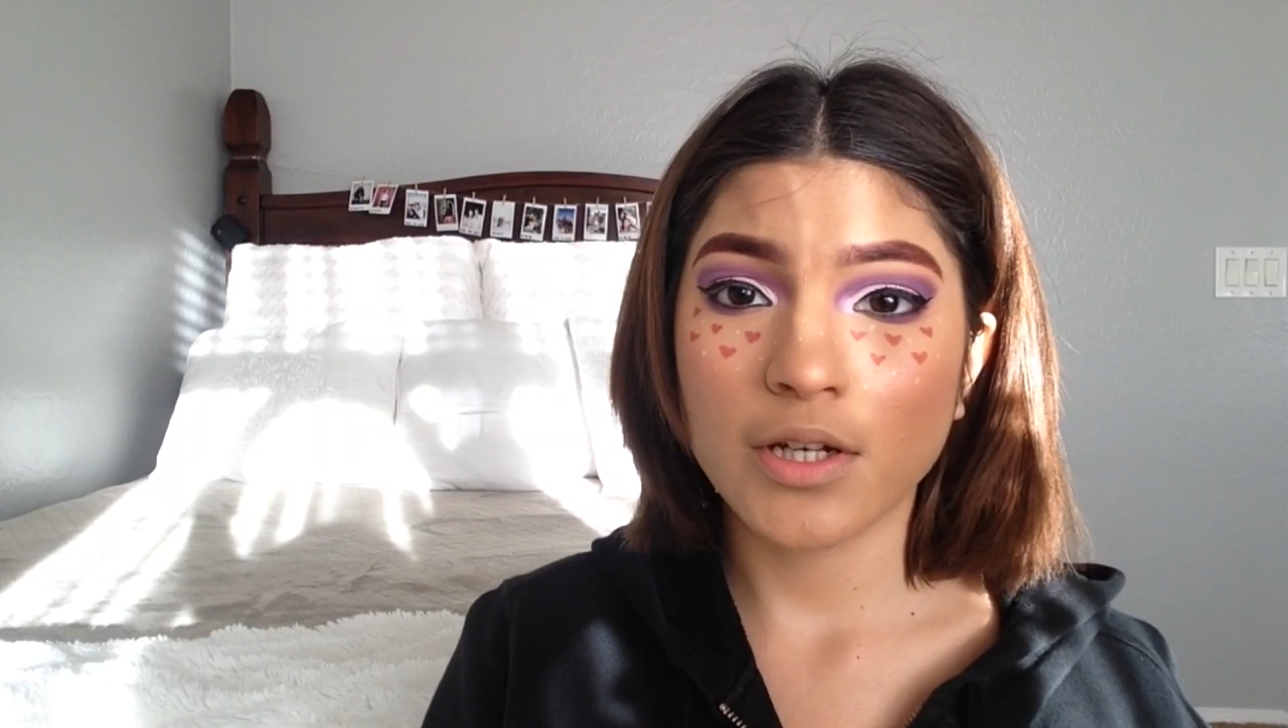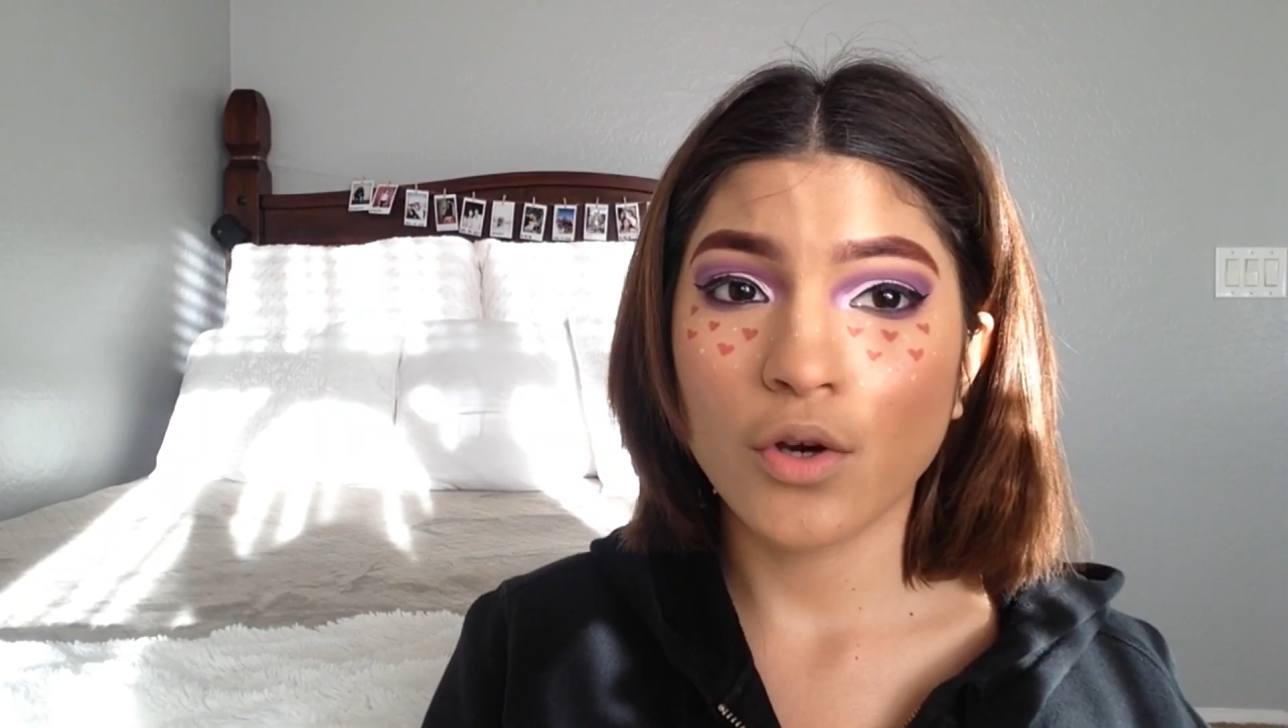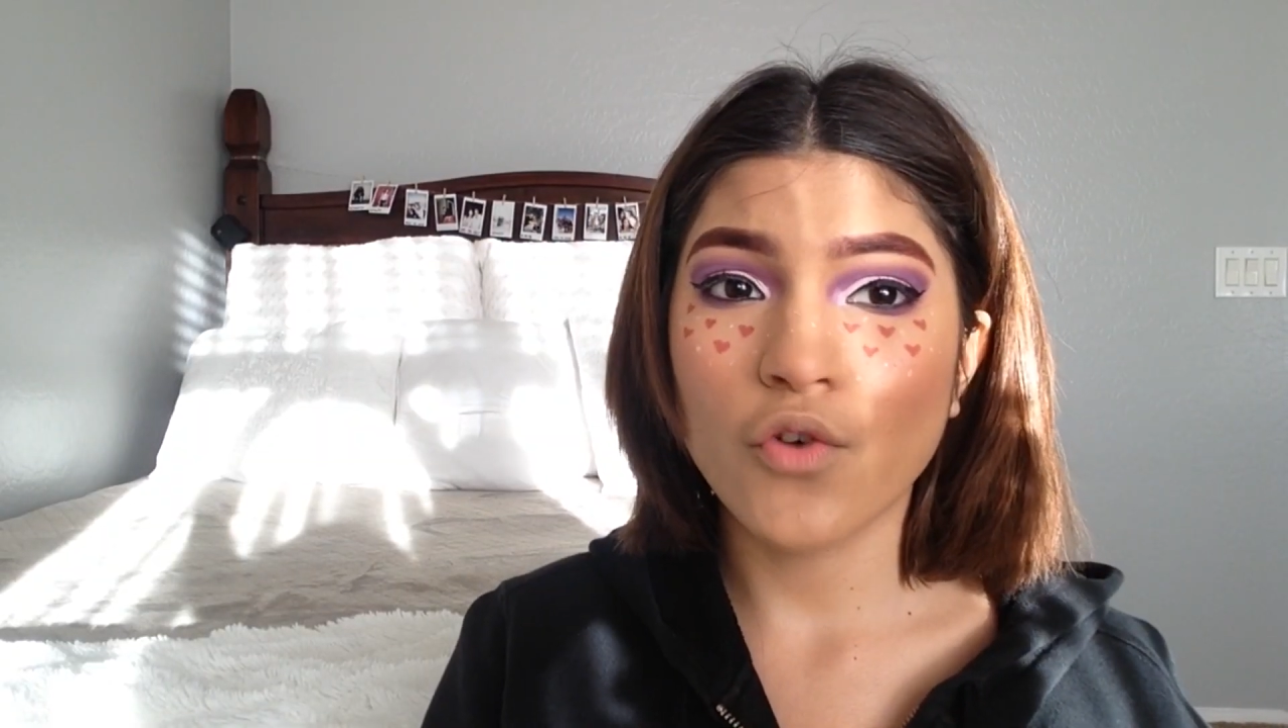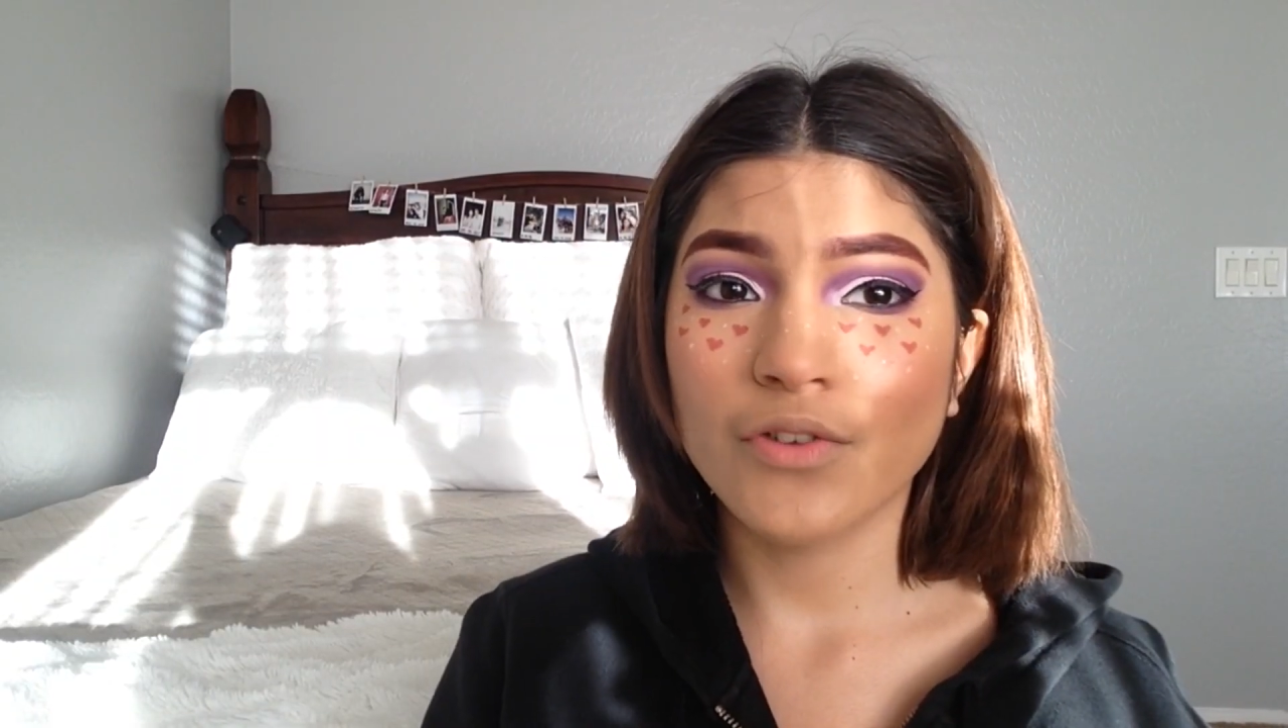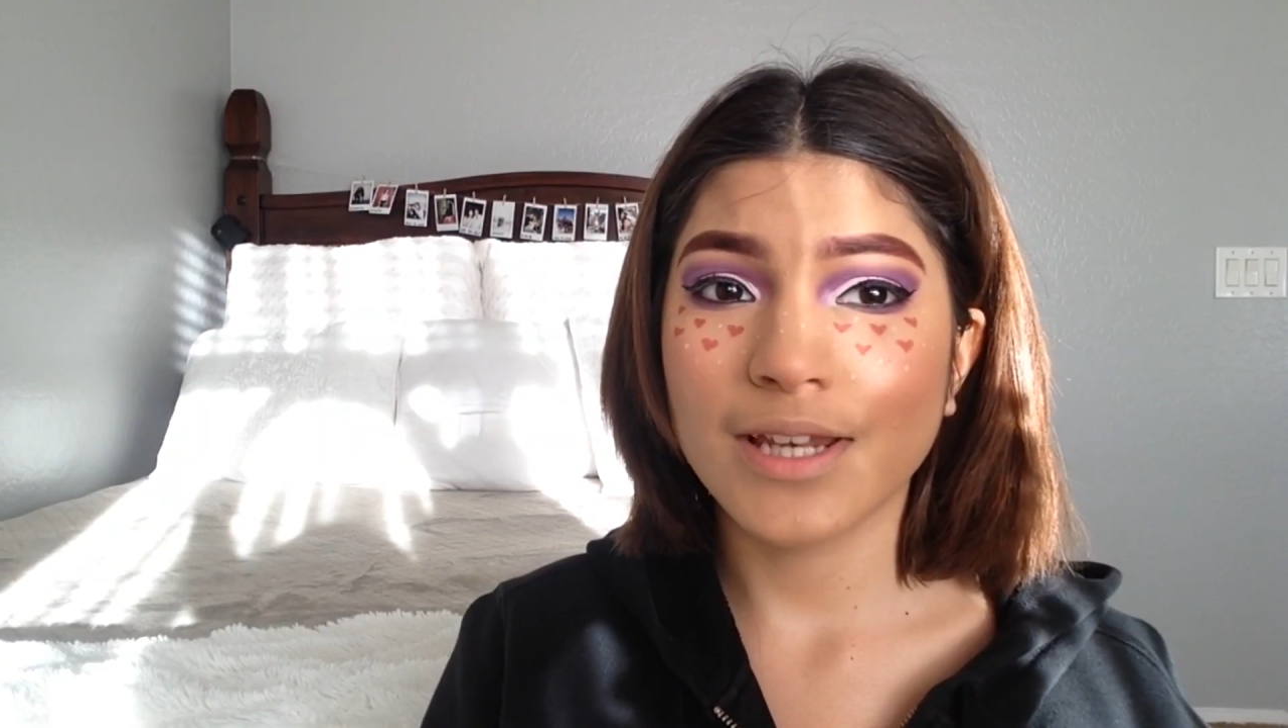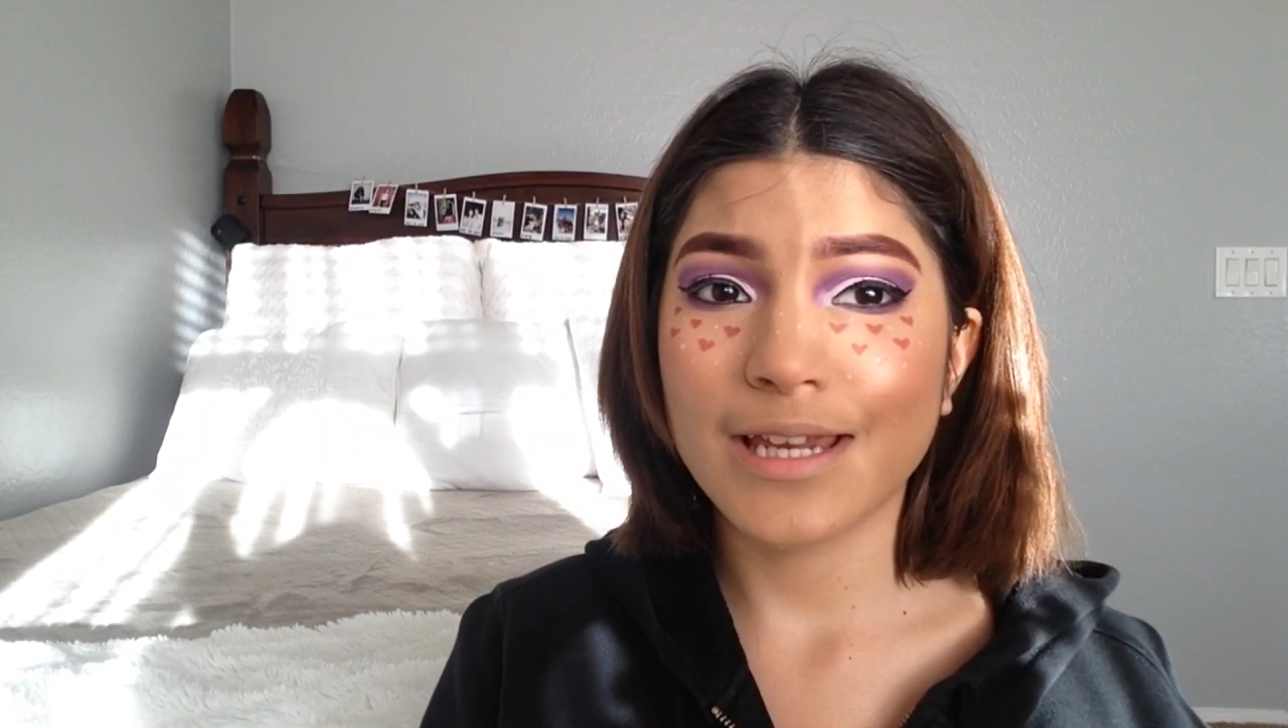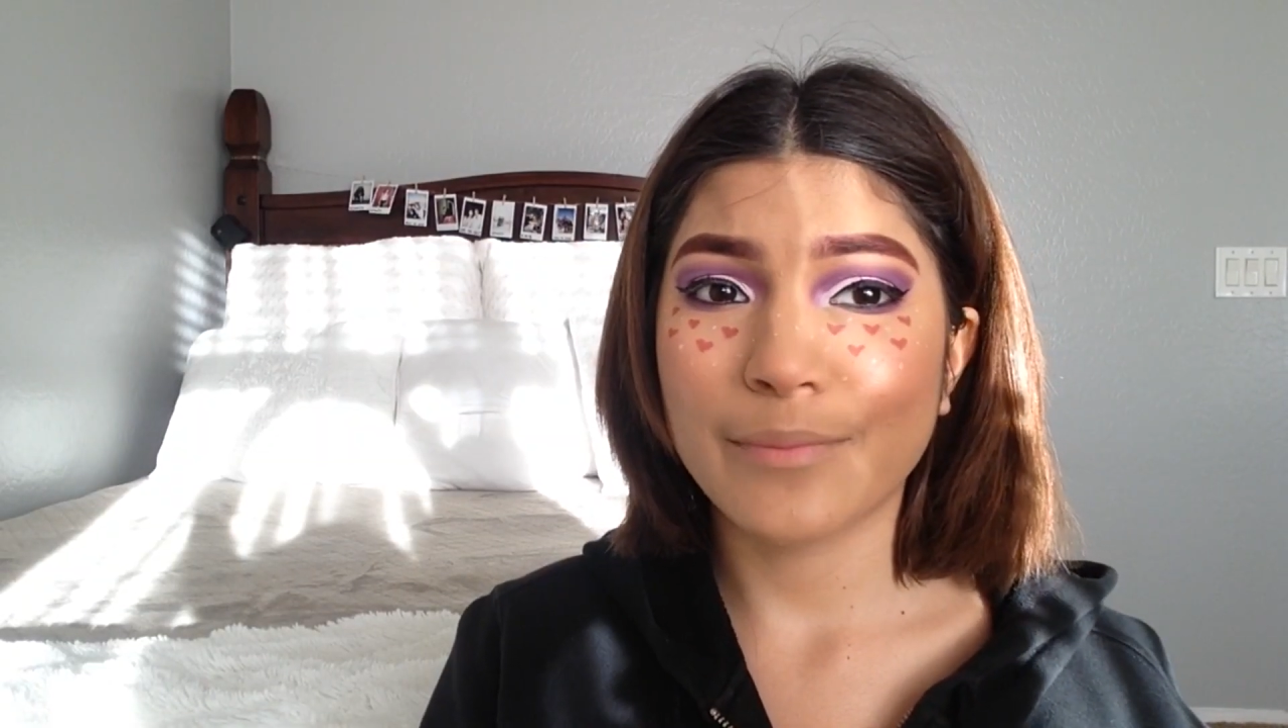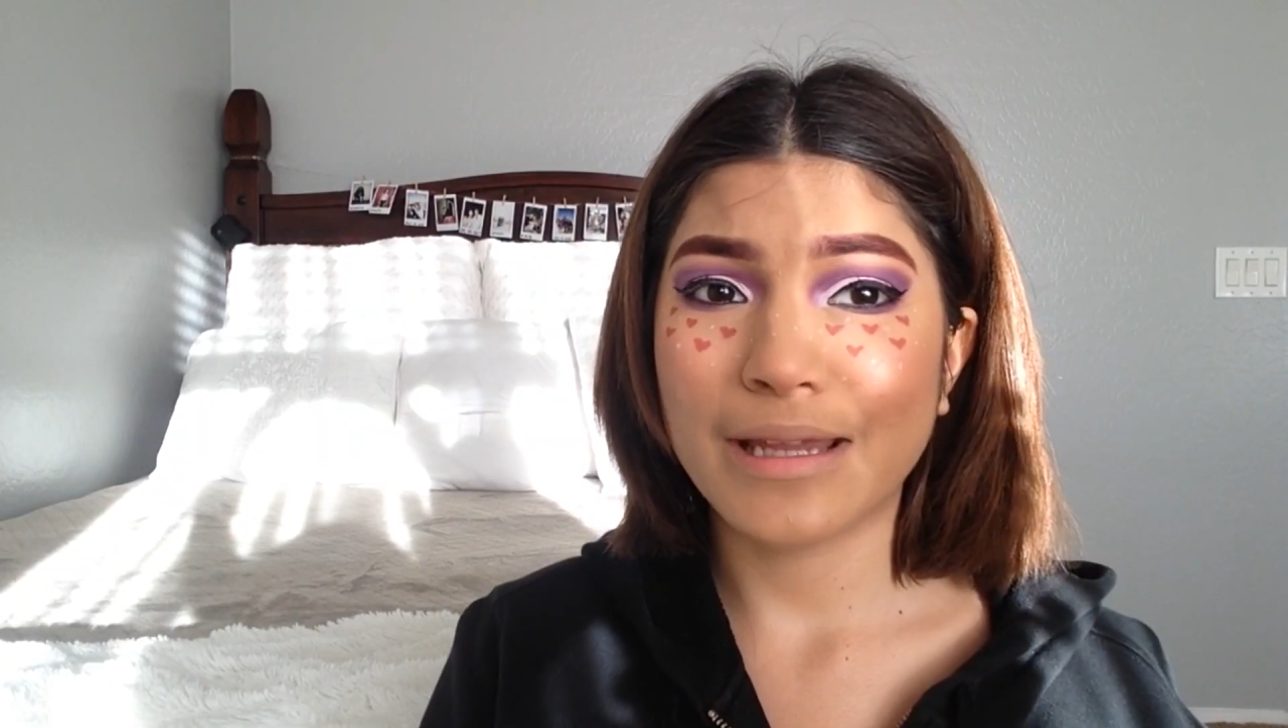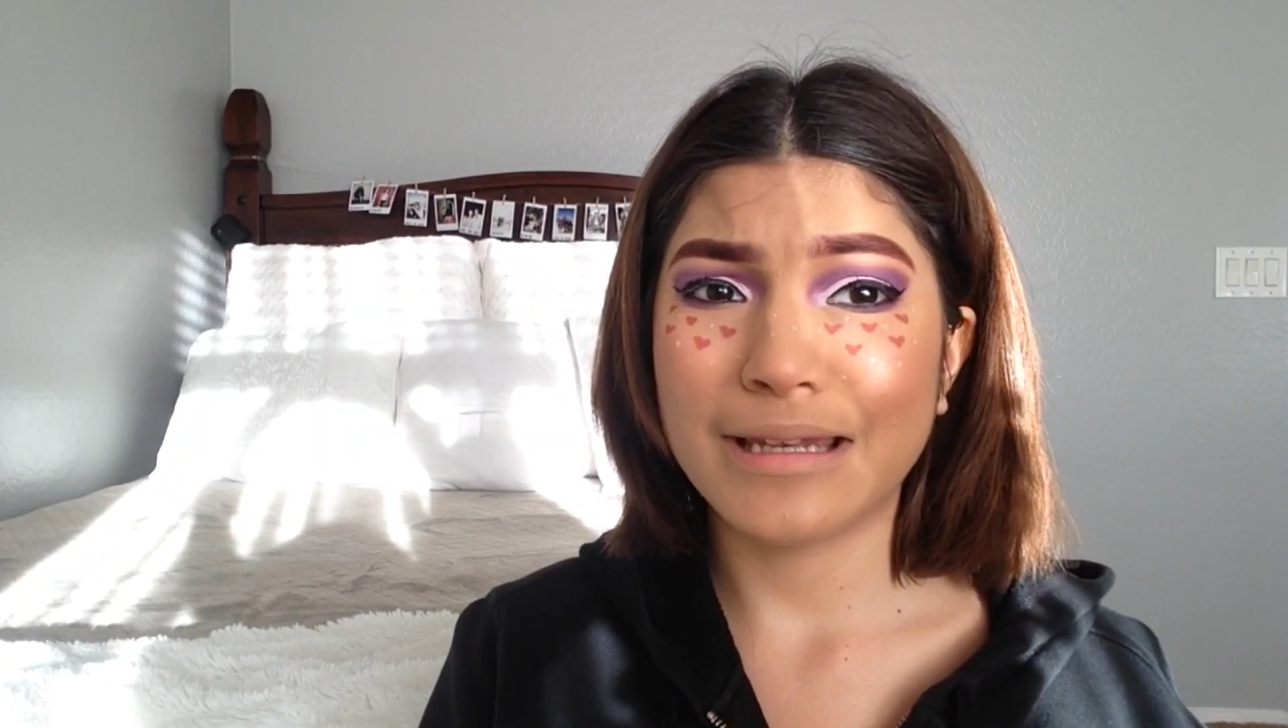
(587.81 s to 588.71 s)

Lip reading: overline my